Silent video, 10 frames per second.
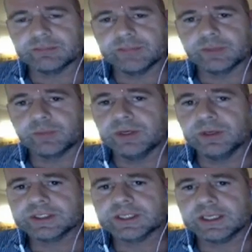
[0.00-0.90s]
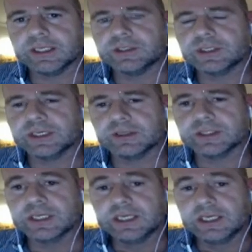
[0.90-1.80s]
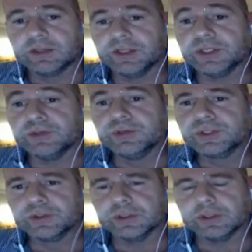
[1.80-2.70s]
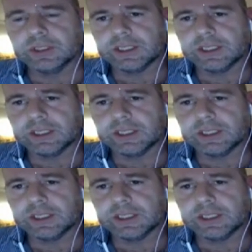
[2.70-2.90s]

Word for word: Mm. But we're not taking into account the usual.